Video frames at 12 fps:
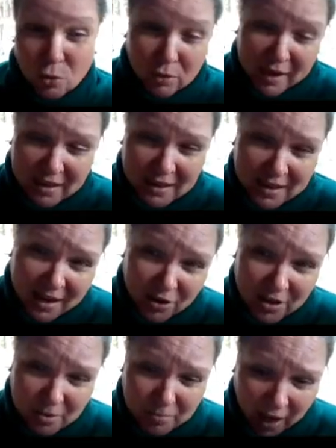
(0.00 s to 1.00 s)
Kelly and I are going to
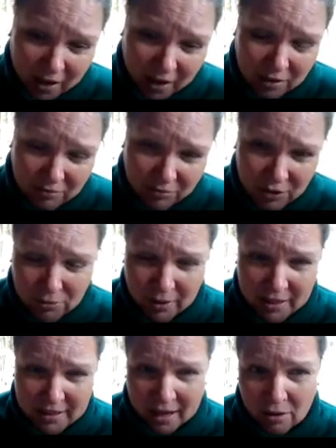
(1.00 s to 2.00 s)
model it for you right
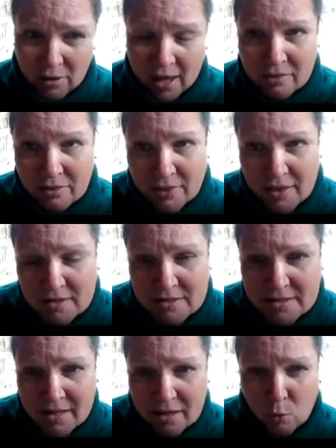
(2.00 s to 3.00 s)
now, and things
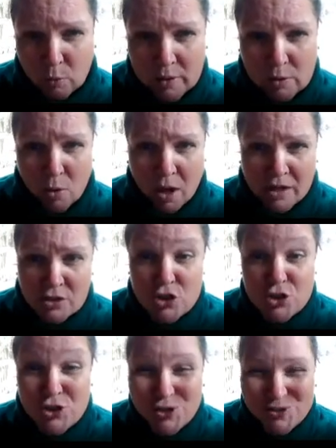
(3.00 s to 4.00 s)
that we want
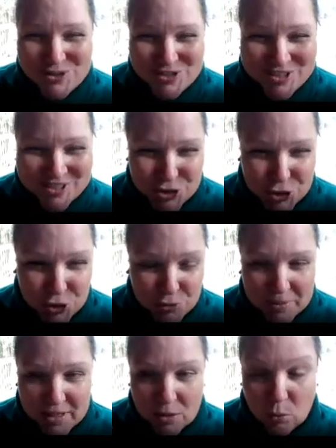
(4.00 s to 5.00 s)
students to
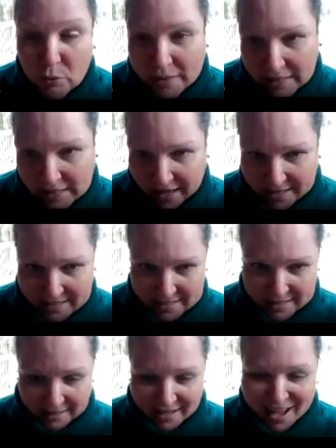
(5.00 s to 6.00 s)
be realizing
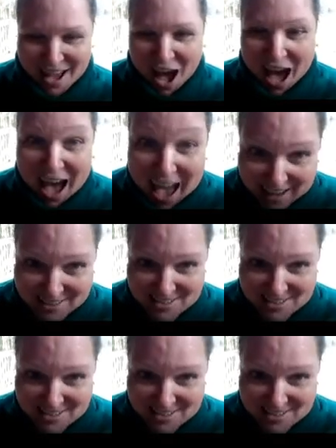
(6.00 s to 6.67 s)
as